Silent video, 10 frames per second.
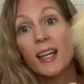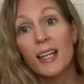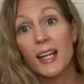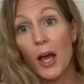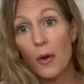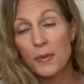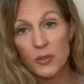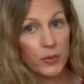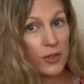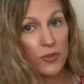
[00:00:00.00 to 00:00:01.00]
It helps
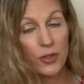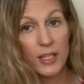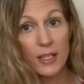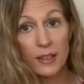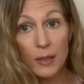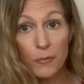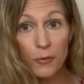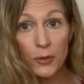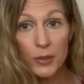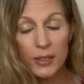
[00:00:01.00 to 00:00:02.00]
with draining lymph
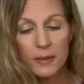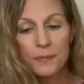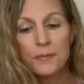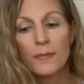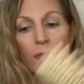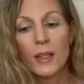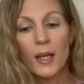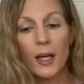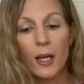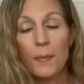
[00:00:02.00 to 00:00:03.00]
fluid,
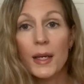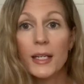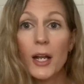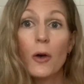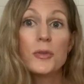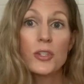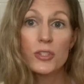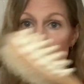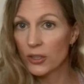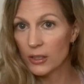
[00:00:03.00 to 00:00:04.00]
and it helps your
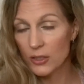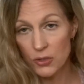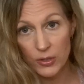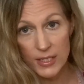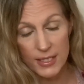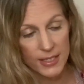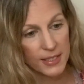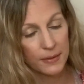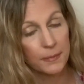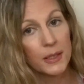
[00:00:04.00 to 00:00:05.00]
circulatory
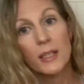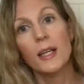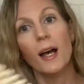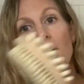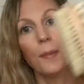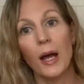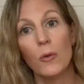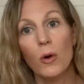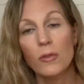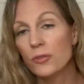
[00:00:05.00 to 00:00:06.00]
system. I
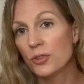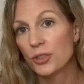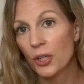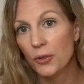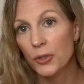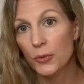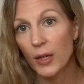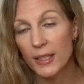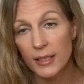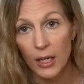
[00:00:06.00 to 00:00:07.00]
won't show you
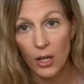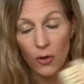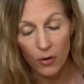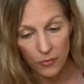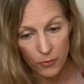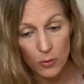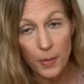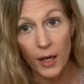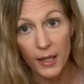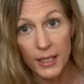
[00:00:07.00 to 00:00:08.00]
right now a full
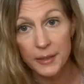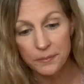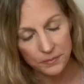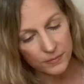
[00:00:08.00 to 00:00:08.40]
body,